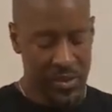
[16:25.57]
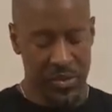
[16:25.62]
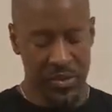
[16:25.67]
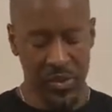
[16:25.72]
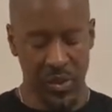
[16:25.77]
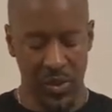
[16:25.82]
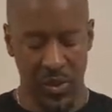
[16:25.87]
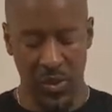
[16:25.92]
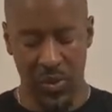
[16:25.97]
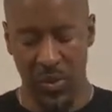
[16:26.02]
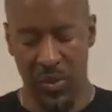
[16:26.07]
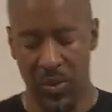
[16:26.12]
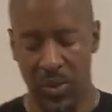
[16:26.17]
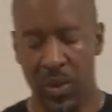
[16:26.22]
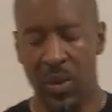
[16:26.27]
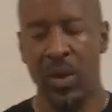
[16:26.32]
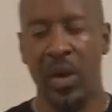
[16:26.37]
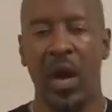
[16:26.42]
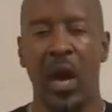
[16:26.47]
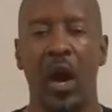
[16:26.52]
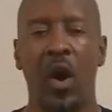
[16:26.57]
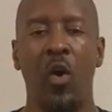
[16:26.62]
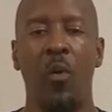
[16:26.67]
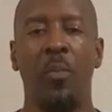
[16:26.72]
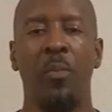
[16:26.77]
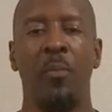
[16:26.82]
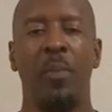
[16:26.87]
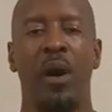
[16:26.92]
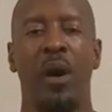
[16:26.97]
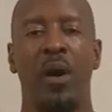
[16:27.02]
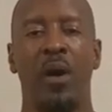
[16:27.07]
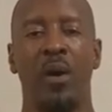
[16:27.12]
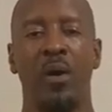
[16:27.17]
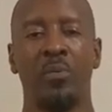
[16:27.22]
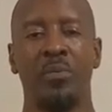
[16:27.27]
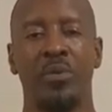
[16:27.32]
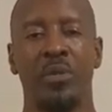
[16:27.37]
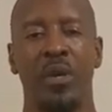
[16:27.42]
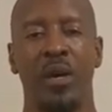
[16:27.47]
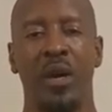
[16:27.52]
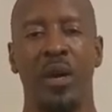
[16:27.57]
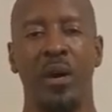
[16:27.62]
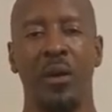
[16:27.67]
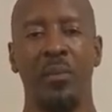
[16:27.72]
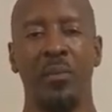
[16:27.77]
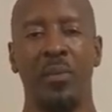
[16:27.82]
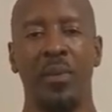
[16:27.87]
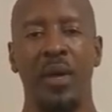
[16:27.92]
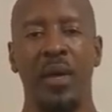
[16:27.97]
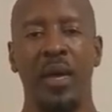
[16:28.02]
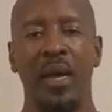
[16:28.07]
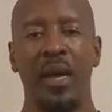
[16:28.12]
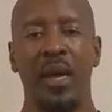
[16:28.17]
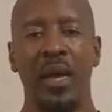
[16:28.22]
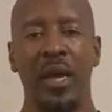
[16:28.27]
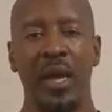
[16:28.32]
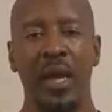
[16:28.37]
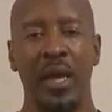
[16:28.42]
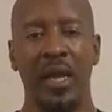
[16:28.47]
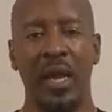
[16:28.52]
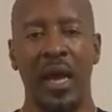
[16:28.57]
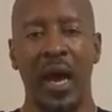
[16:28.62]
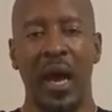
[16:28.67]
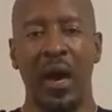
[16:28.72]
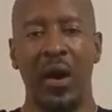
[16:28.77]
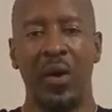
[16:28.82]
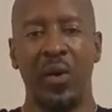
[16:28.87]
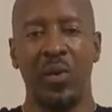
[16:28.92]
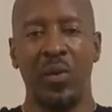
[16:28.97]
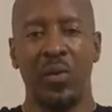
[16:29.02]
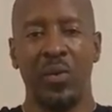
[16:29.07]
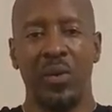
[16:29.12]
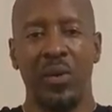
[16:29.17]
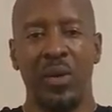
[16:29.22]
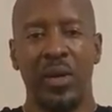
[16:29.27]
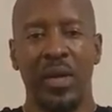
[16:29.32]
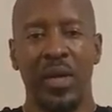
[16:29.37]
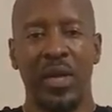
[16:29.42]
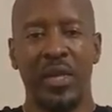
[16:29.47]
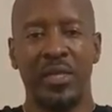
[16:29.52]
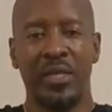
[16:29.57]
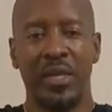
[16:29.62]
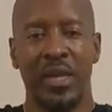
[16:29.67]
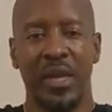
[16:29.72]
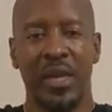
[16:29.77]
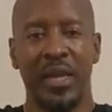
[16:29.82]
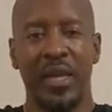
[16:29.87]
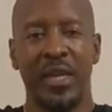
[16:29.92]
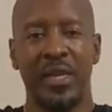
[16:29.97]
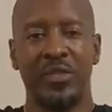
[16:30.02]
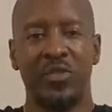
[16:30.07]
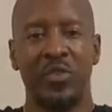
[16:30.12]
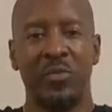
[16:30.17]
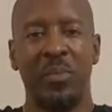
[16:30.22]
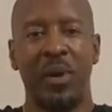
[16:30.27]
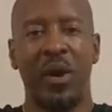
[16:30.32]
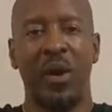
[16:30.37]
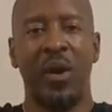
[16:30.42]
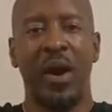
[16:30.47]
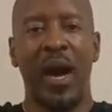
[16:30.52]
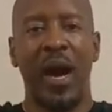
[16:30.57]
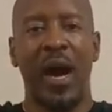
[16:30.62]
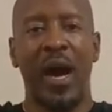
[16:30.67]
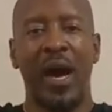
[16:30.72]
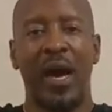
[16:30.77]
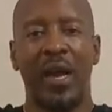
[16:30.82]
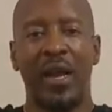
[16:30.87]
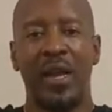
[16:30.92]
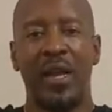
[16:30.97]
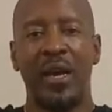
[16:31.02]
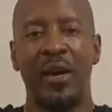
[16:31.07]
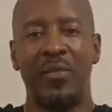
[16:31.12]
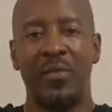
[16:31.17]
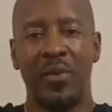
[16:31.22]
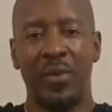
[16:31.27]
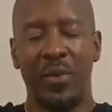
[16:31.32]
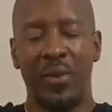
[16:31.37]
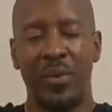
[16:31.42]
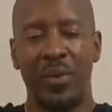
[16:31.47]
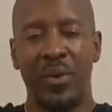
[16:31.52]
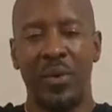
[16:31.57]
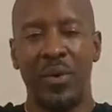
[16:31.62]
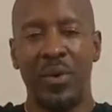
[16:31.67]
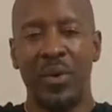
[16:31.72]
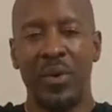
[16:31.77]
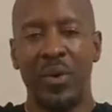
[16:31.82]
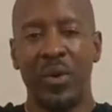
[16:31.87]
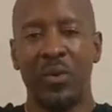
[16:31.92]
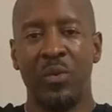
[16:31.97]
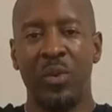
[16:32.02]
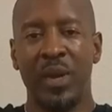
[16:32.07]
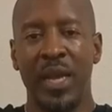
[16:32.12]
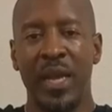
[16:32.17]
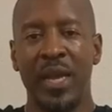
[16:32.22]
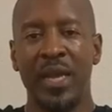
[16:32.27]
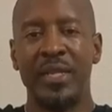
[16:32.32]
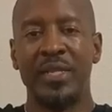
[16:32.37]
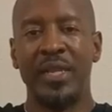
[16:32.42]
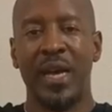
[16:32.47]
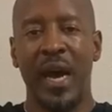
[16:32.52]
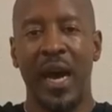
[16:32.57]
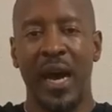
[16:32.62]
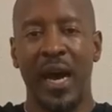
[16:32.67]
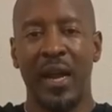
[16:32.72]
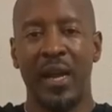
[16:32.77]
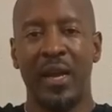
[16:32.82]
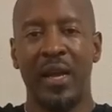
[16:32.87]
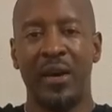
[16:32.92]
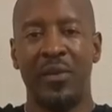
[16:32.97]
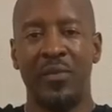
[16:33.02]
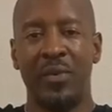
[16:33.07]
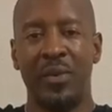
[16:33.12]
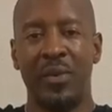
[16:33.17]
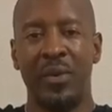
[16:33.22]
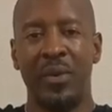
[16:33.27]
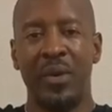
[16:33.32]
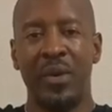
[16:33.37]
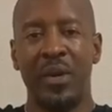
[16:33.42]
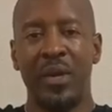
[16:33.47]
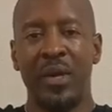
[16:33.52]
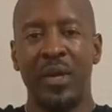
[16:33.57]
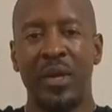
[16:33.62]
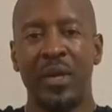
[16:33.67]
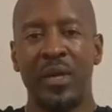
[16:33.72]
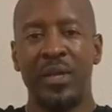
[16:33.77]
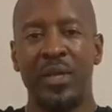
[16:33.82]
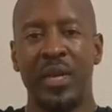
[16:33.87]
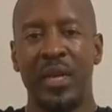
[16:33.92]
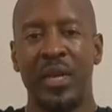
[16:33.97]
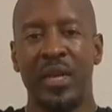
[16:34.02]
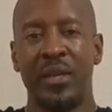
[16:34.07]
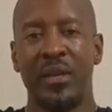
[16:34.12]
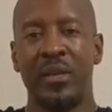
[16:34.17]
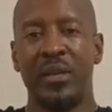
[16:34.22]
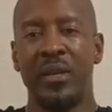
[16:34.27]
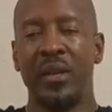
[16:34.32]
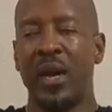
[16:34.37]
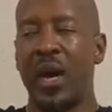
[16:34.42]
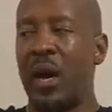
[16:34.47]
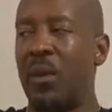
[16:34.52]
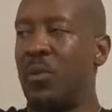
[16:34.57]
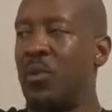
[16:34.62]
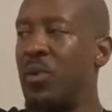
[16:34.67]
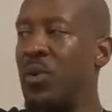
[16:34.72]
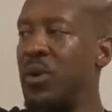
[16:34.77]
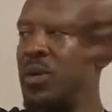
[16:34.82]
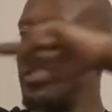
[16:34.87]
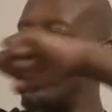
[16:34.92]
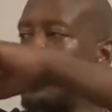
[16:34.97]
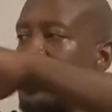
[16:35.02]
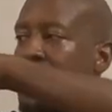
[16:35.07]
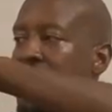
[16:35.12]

So I open my arms up and out until they get to about eye level. When I get to eye level, then I'm going